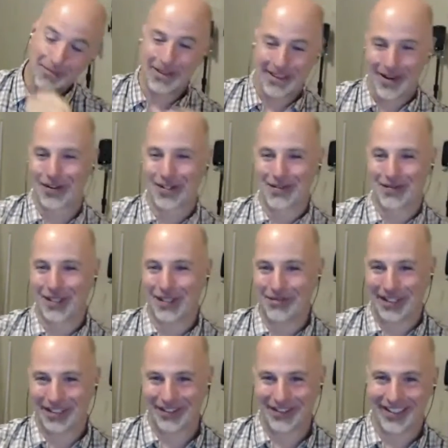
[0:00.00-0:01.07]
but there were some good
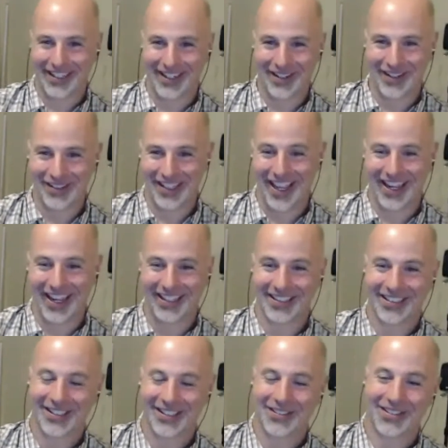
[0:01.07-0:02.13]
pictures in there. I was dying.
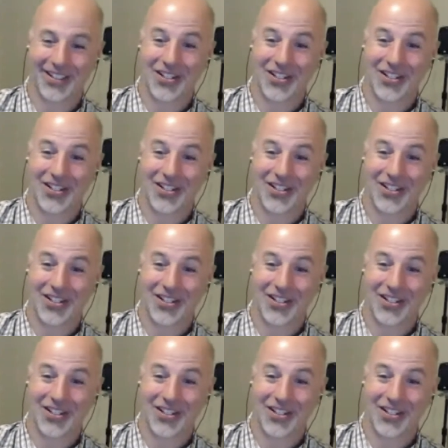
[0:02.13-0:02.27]
So good job.